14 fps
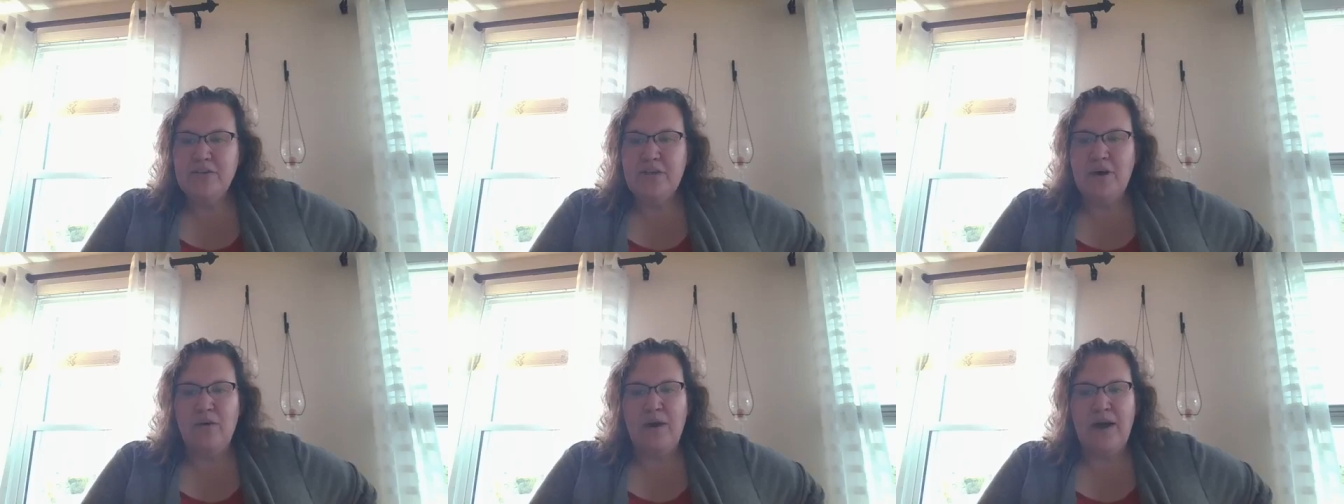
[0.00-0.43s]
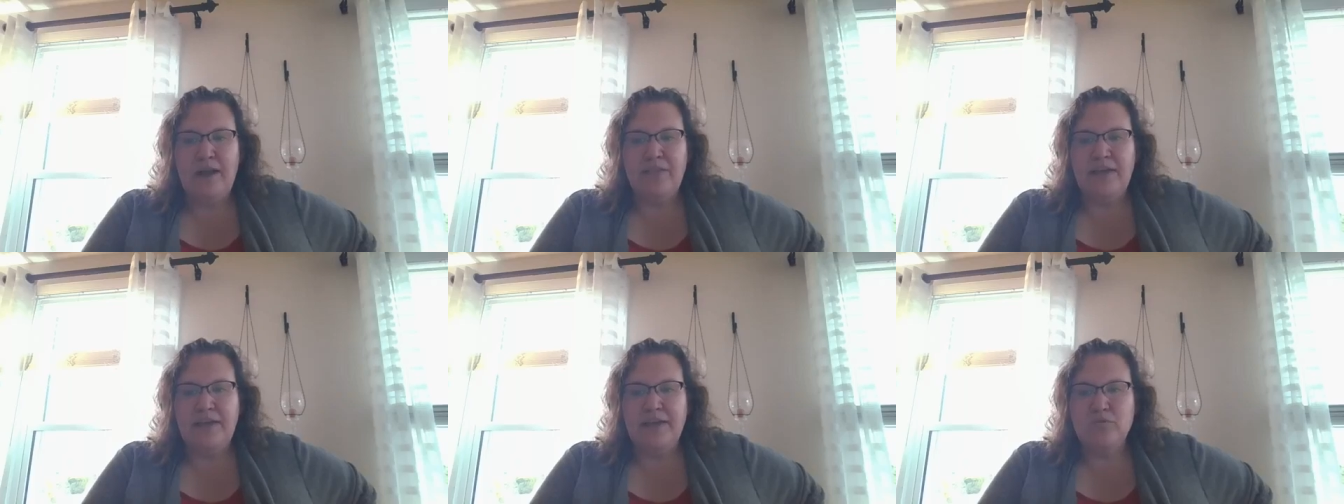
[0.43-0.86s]
So
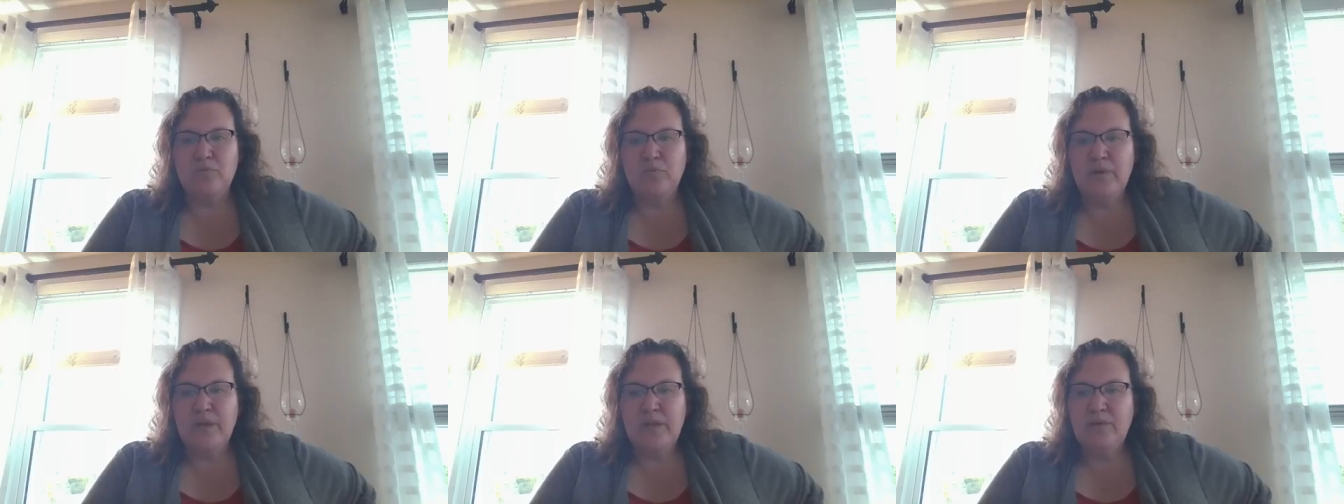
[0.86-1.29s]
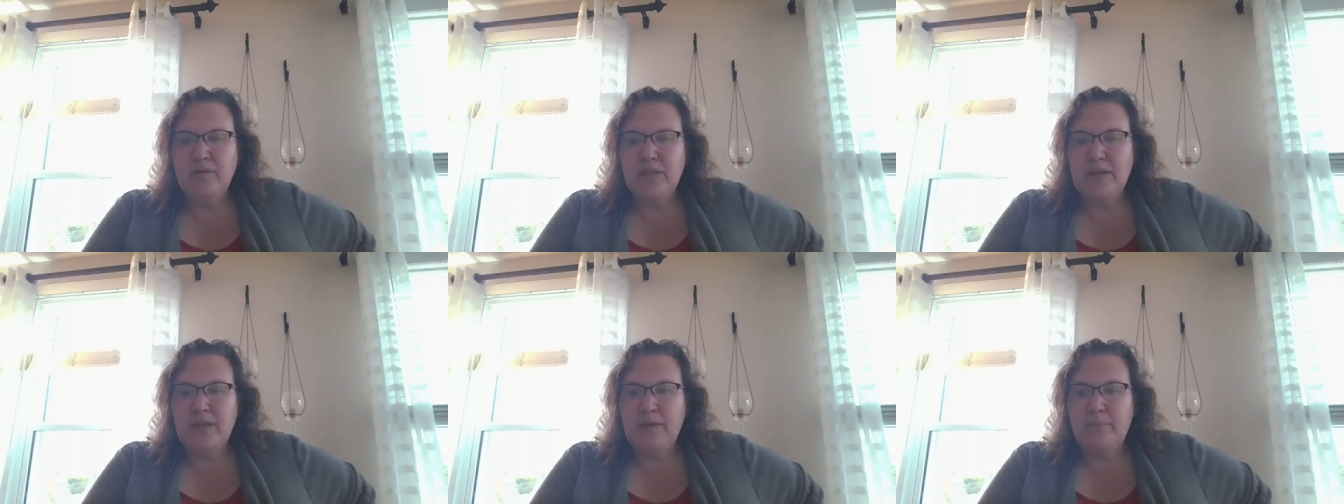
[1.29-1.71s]
I think it's really,
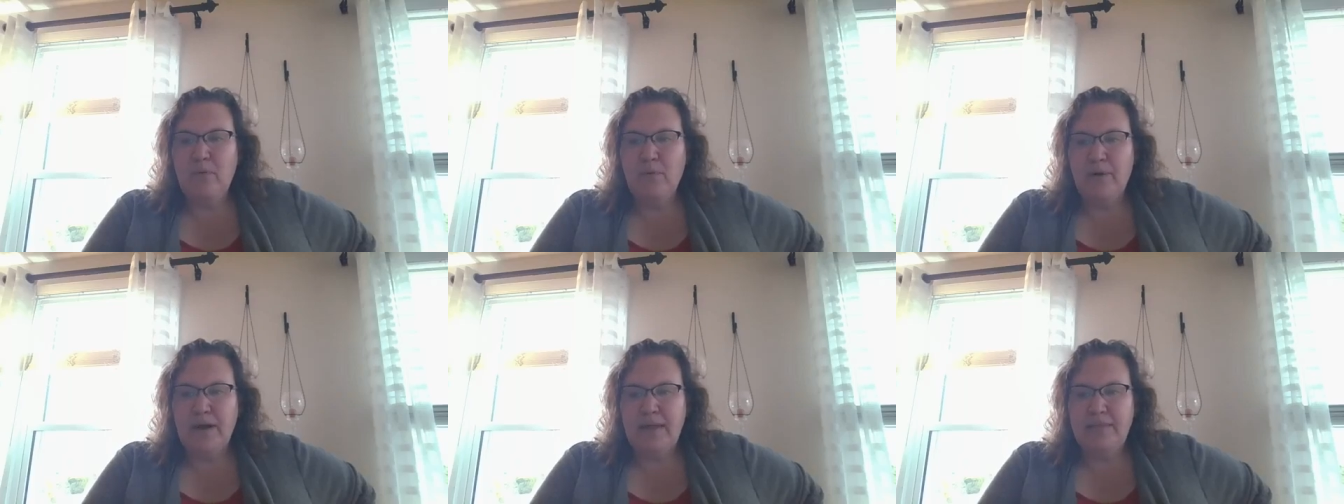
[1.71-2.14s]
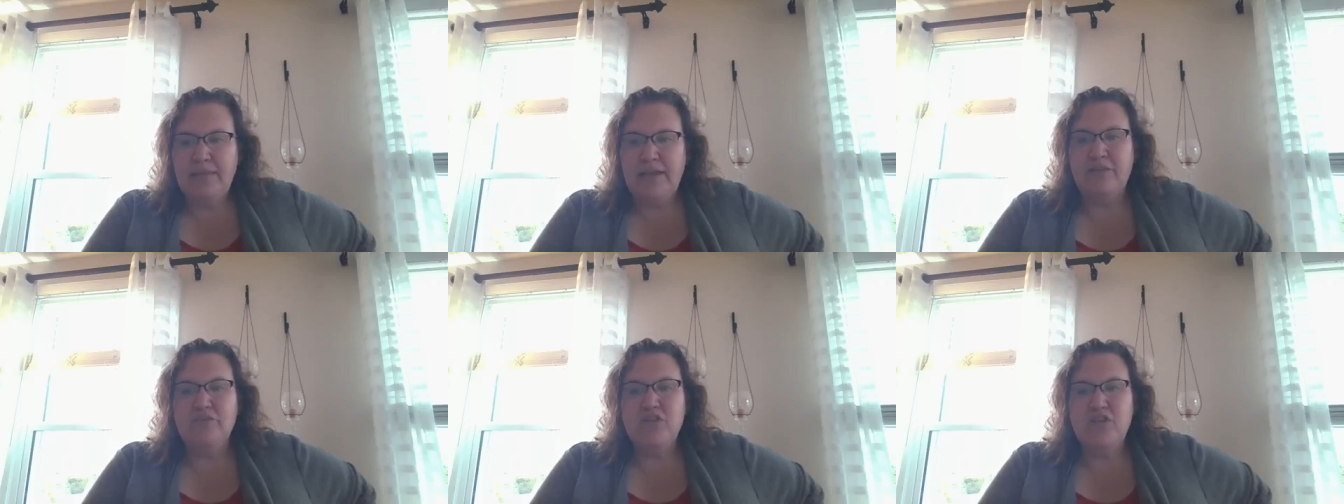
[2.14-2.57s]
really
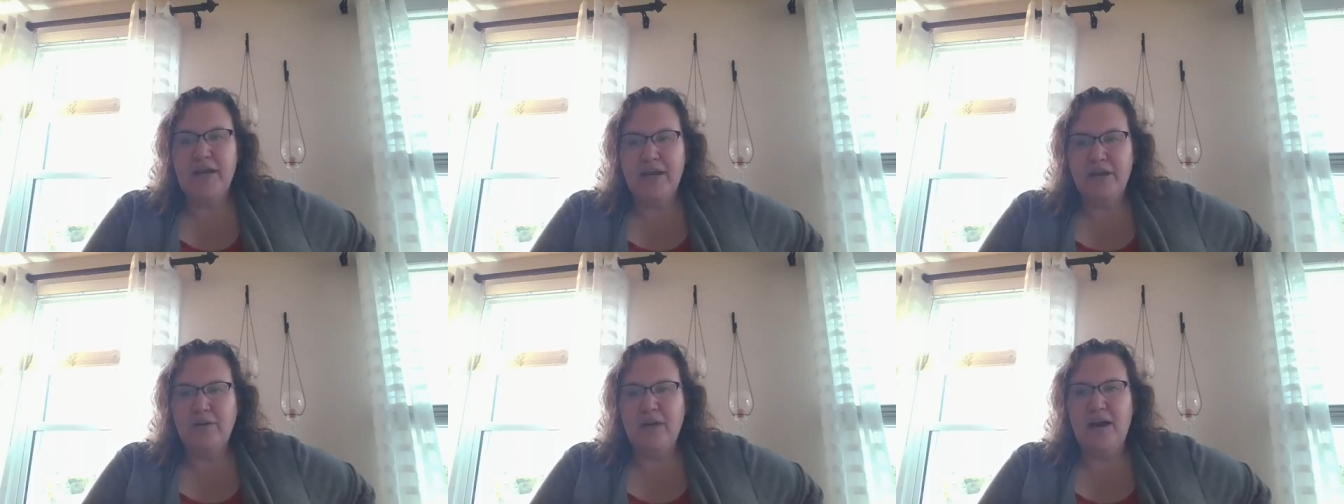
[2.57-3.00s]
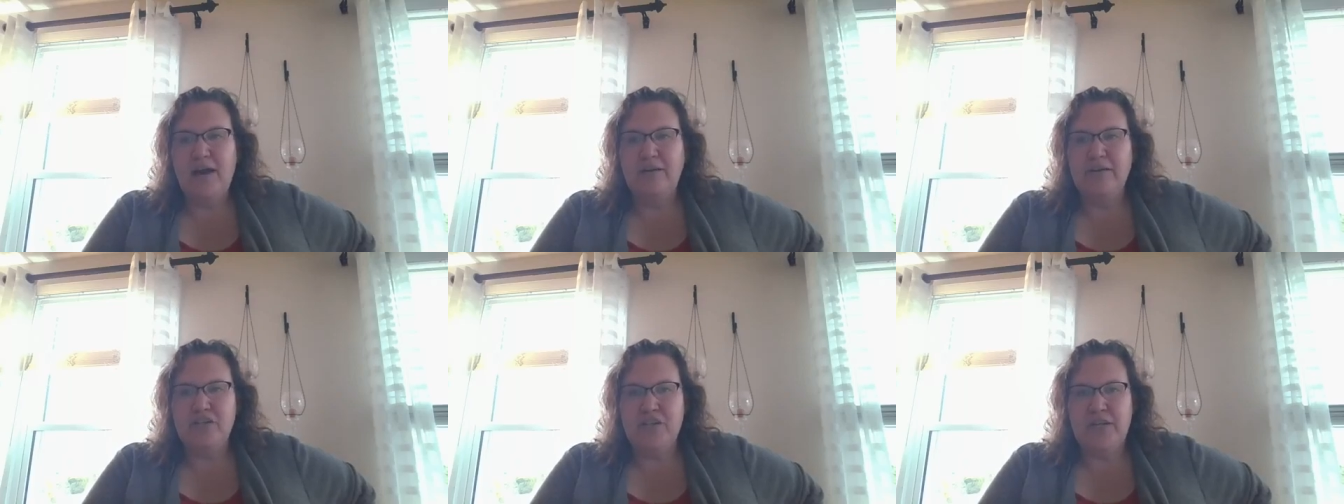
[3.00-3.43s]
important that you check your
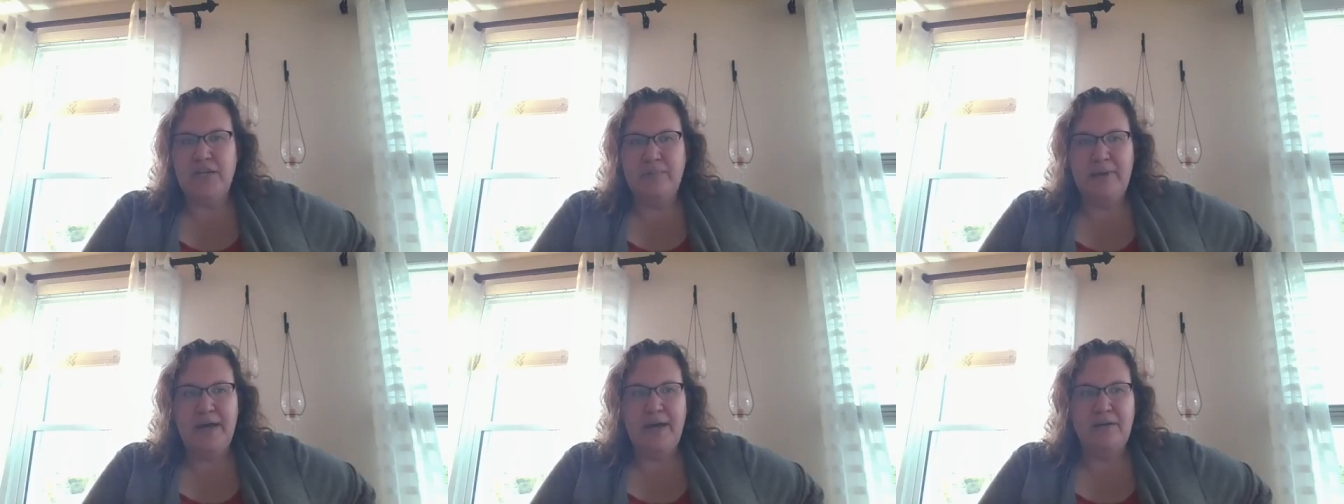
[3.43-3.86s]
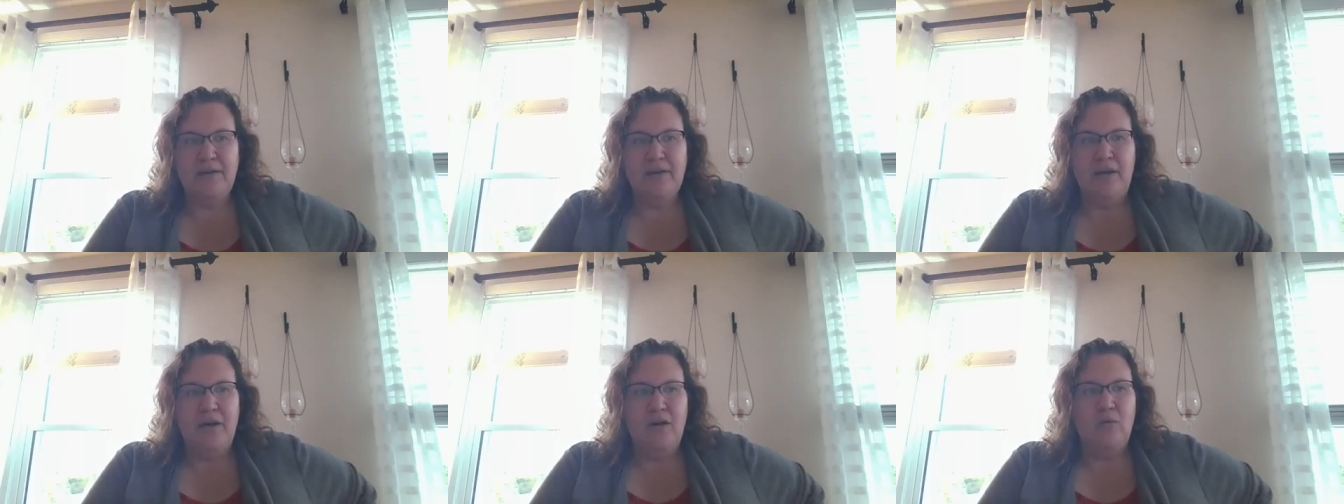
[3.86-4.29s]
college
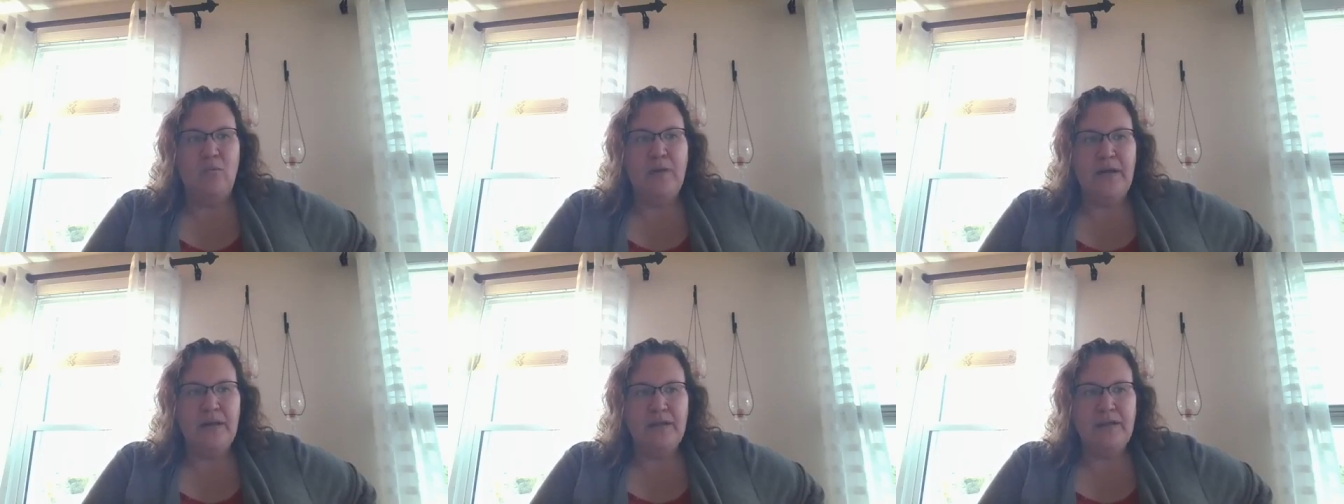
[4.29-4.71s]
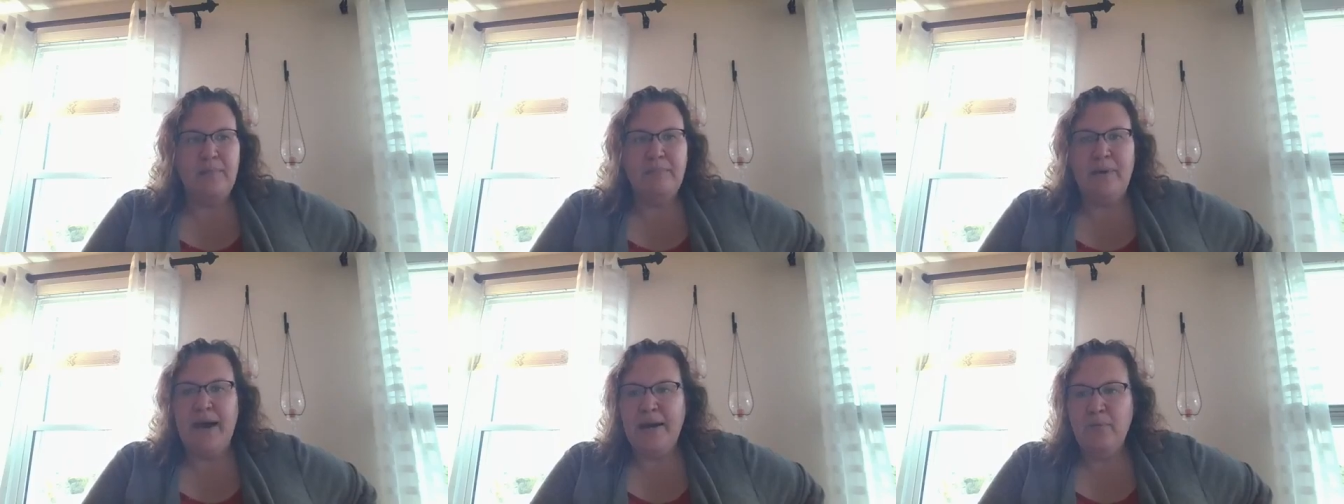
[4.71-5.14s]
email
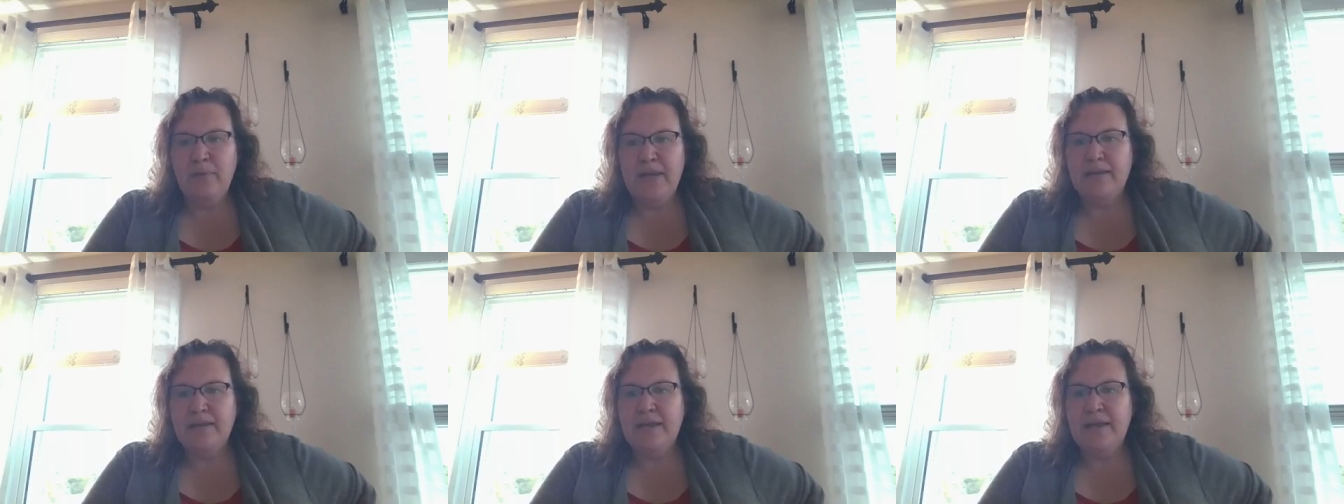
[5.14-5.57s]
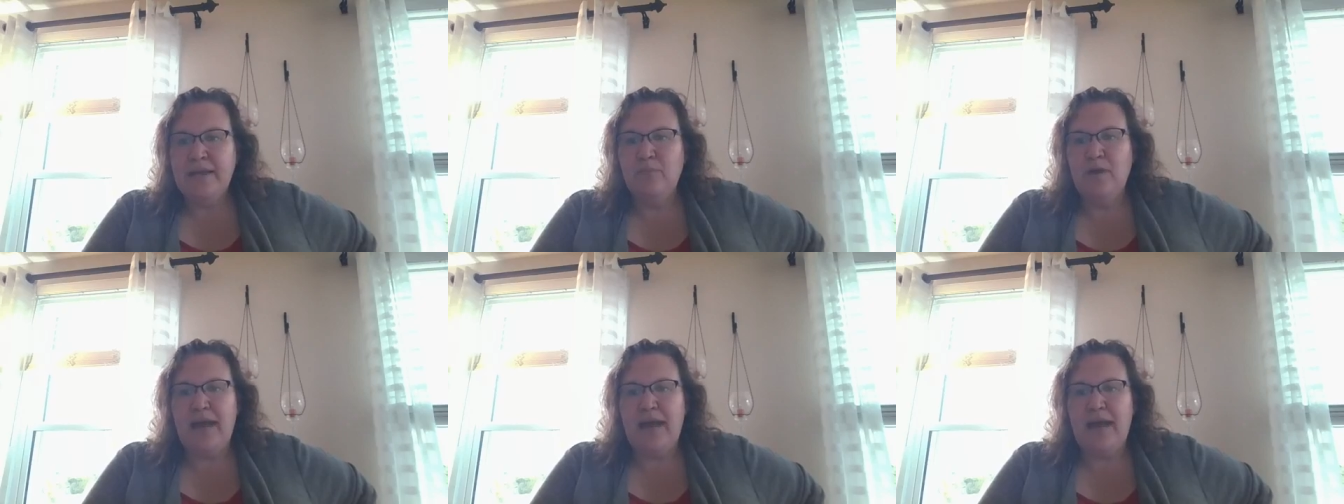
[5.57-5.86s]
weekly, bi-weekly.